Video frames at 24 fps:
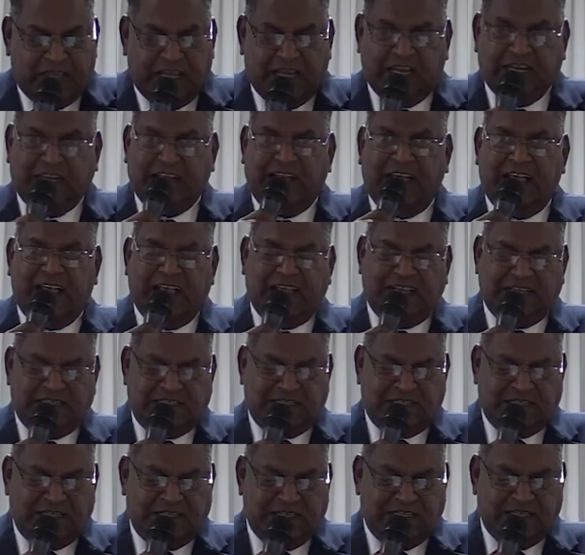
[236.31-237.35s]
It
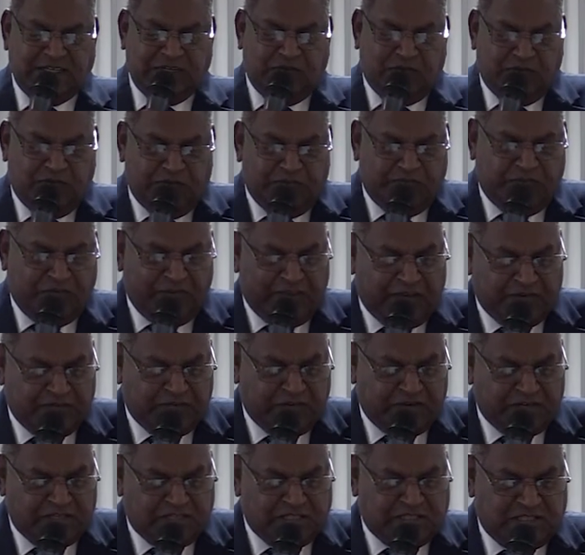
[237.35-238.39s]
has no
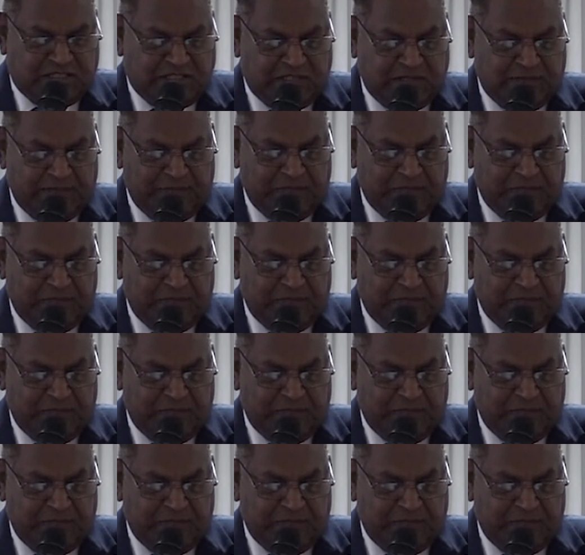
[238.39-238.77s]
favorites.